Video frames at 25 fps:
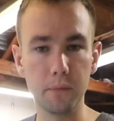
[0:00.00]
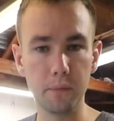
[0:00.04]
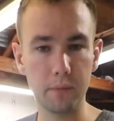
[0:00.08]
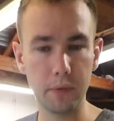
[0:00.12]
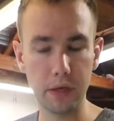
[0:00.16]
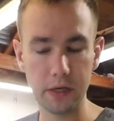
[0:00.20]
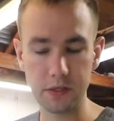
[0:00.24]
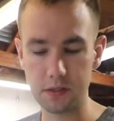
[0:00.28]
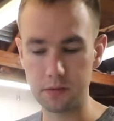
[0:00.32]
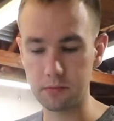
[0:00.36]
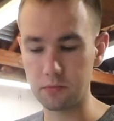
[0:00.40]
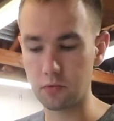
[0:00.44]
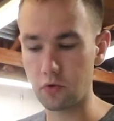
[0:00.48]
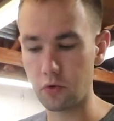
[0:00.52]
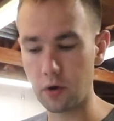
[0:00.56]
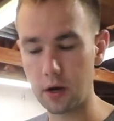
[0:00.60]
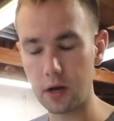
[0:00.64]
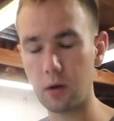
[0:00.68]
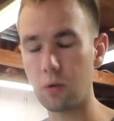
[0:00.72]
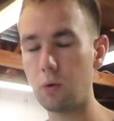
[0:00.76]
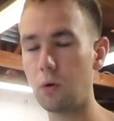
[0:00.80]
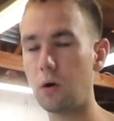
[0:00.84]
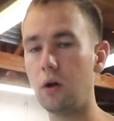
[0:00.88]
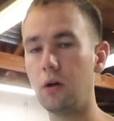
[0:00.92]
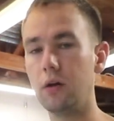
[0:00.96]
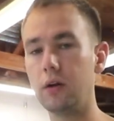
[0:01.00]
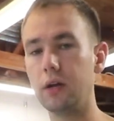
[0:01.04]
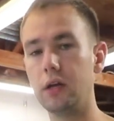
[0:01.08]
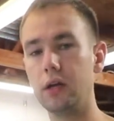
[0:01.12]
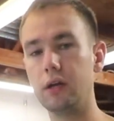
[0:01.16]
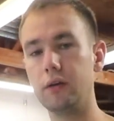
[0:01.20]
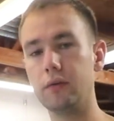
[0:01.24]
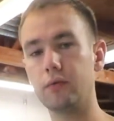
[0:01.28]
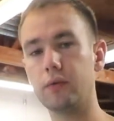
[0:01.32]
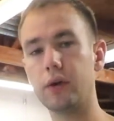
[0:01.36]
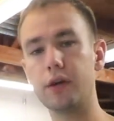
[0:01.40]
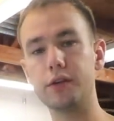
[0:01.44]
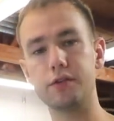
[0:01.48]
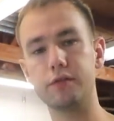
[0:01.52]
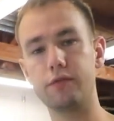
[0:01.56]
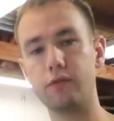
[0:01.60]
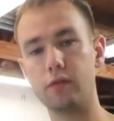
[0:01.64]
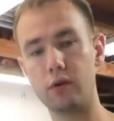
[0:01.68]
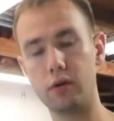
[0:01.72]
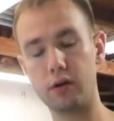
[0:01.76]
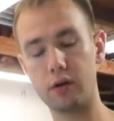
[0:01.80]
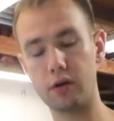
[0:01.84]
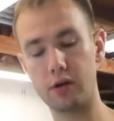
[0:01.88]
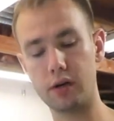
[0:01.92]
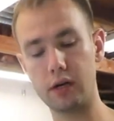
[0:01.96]
makes some great quality
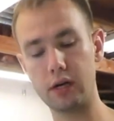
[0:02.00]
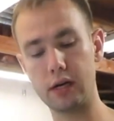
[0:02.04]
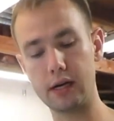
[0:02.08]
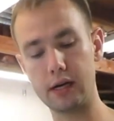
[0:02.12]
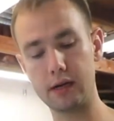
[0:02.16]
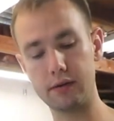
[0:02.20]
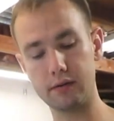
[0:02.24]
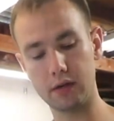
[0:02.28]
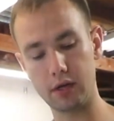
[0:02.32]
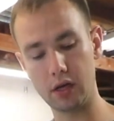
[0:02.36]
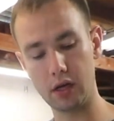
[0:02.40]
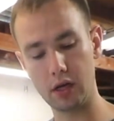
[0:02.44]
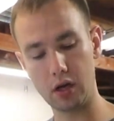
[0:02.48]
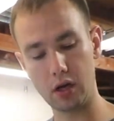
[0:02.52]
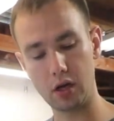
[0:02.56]
reservoir